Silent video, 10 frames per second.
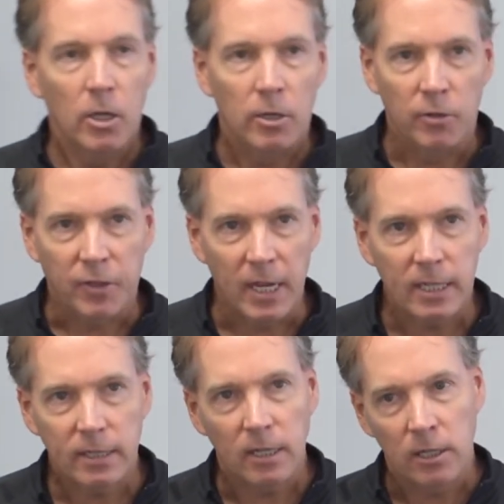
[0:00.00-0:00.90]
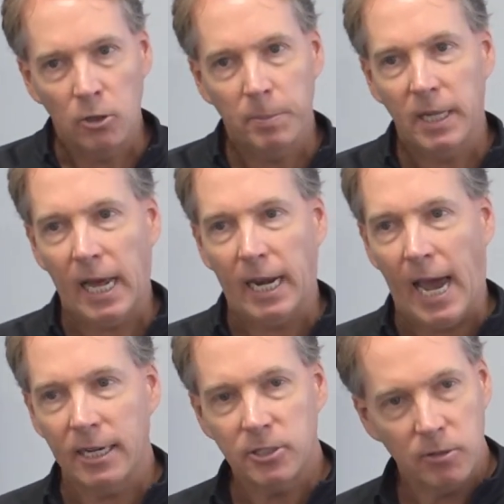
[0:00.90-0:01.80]
You think a little bit of that
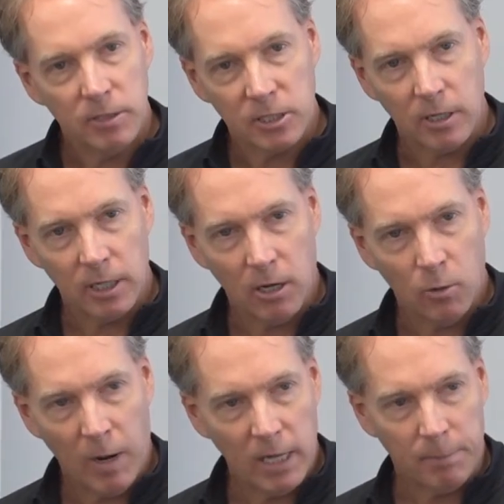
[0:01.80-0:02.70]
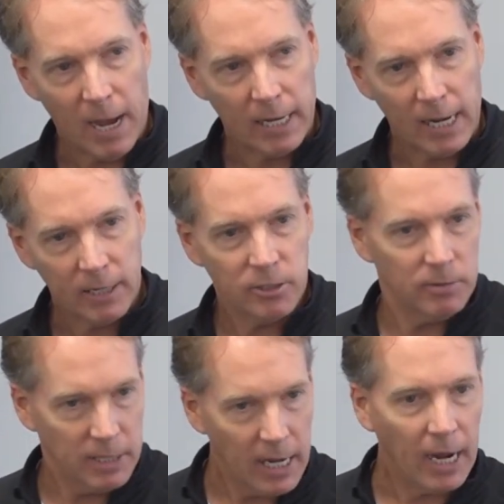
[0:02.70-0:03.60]
attitude is going to go away, the bad
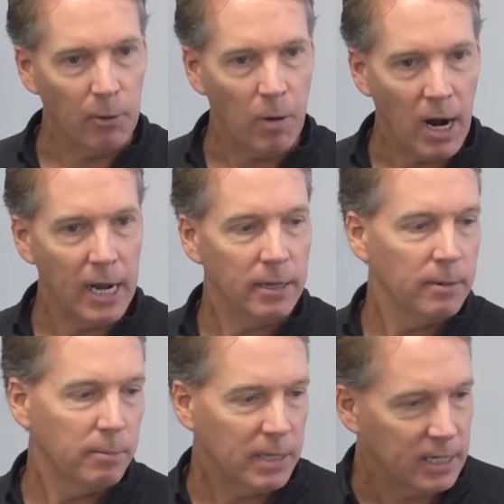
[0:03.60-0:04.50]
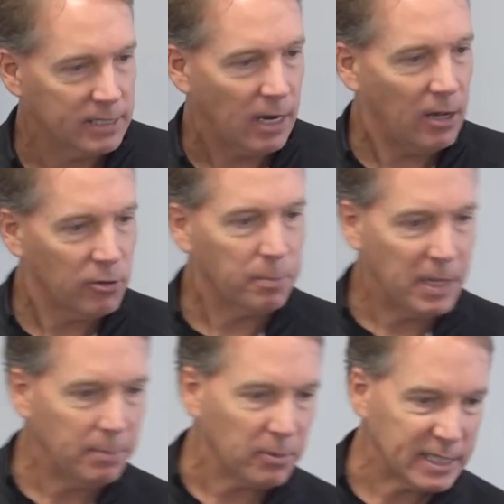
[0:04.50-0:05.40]
attitude? Yeah. Why? Because other
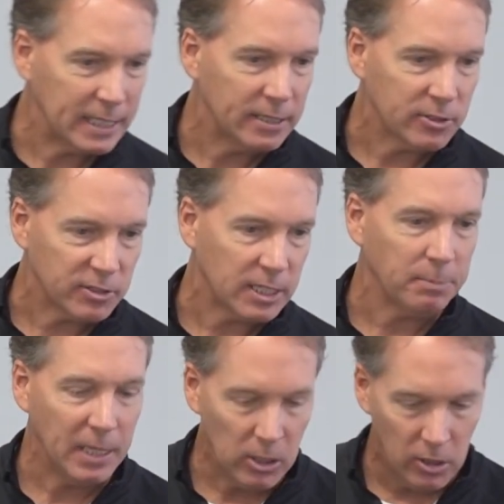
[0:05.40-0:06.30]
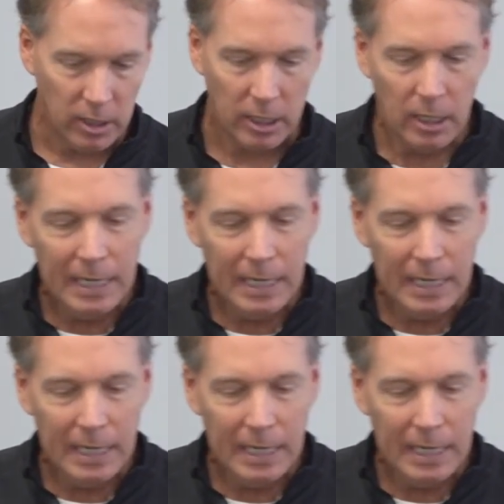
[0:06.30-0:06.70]
people see that there's something good.